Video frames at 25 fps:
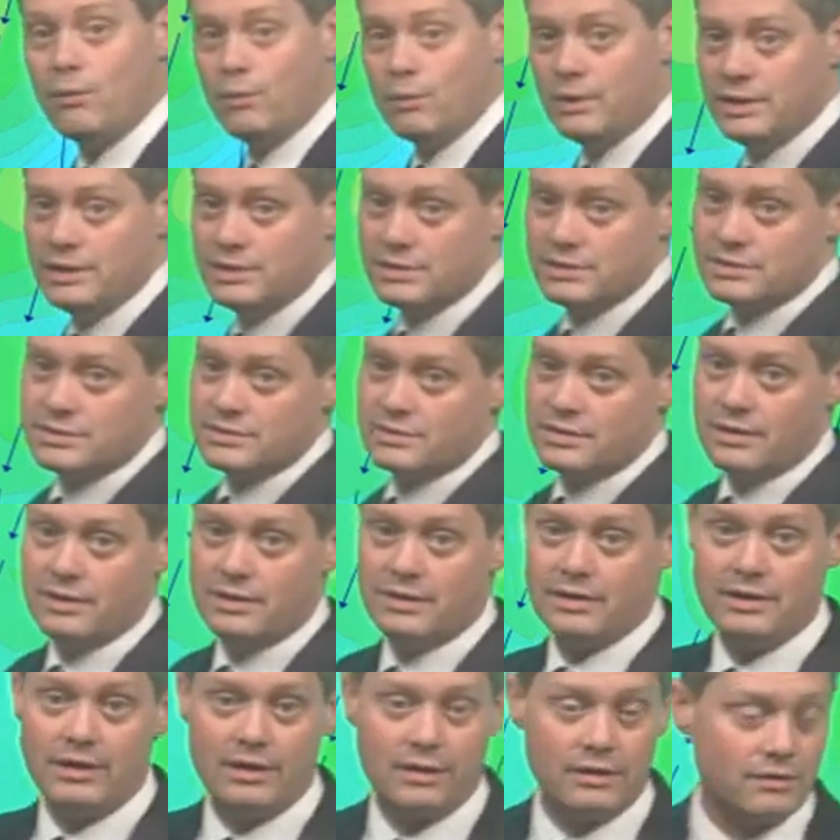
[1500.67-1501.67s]
winds
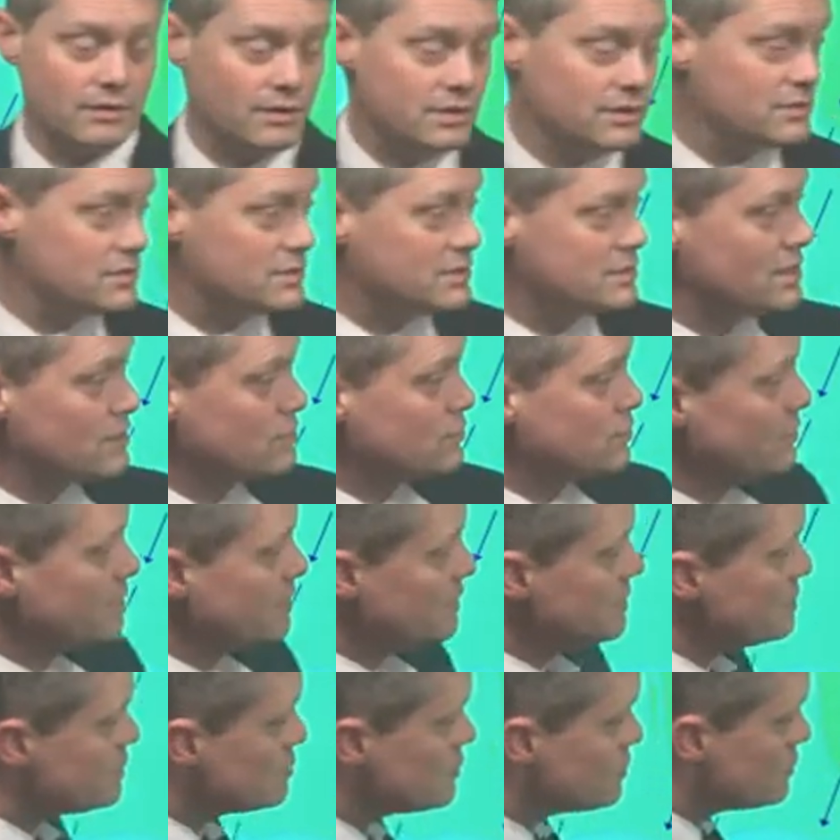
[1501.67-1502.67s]
there across the central and
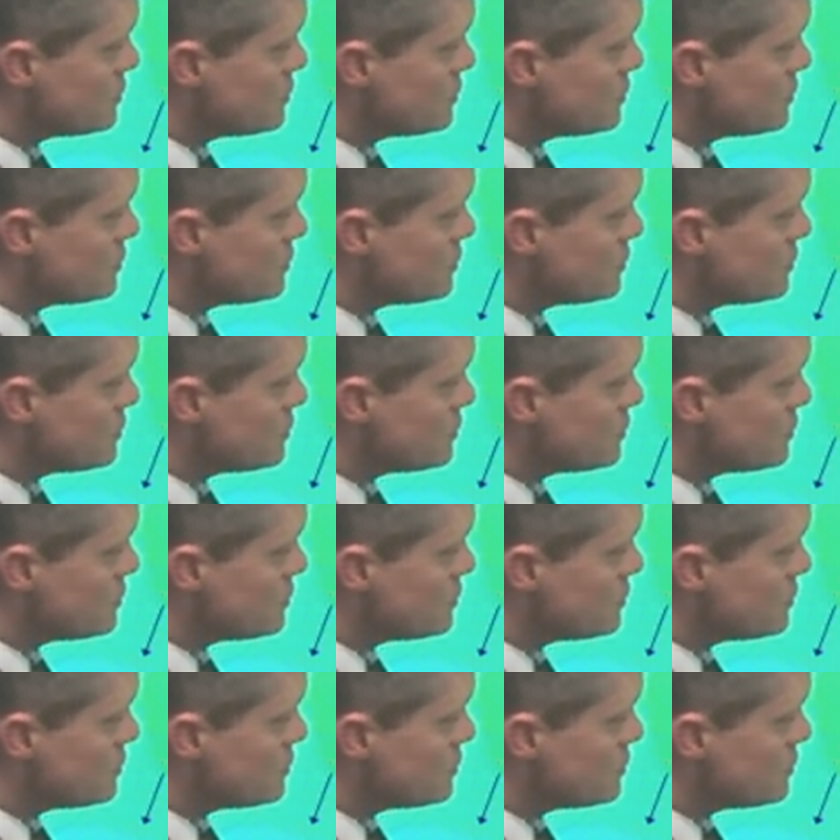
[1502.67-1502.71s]
eastern